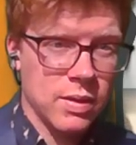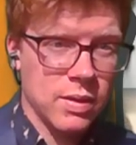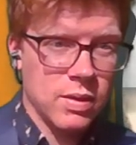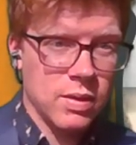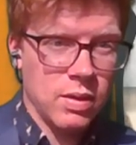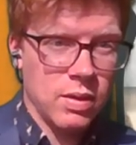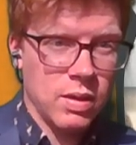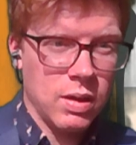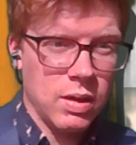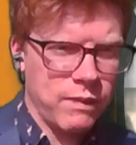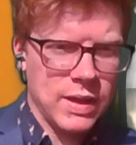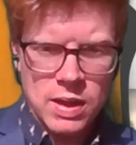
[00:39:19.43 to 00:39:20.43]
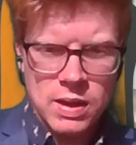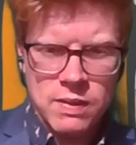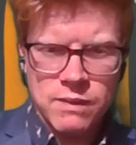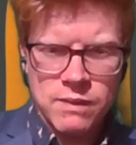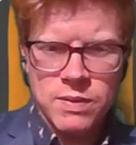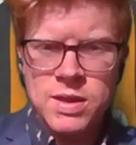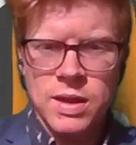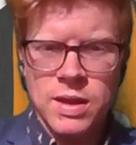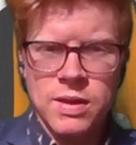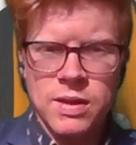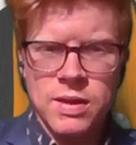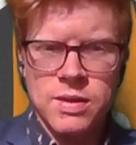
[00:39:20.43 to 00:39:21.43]
But hopefully that information has
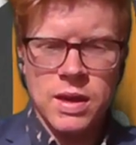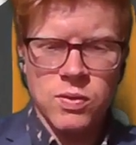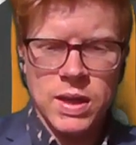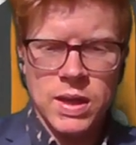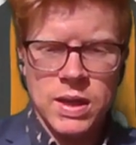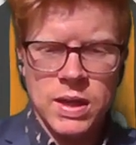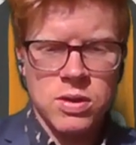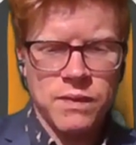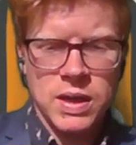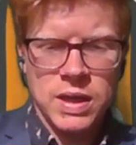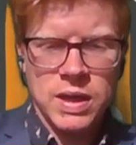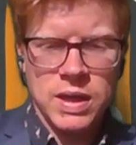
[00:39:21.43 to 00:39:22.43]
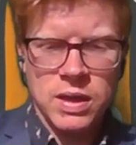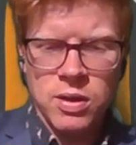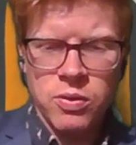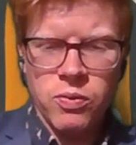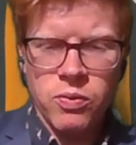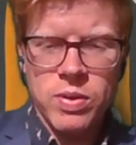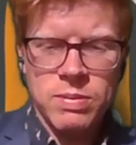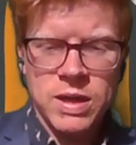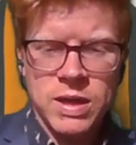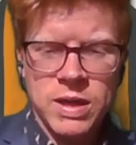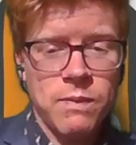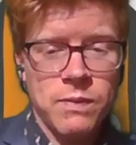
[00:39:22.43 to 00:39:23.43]
sat in your head and you're feeling reasonably
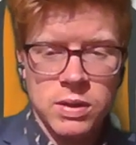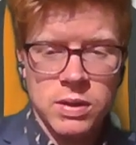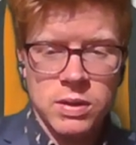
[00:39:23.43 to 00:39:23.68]
confident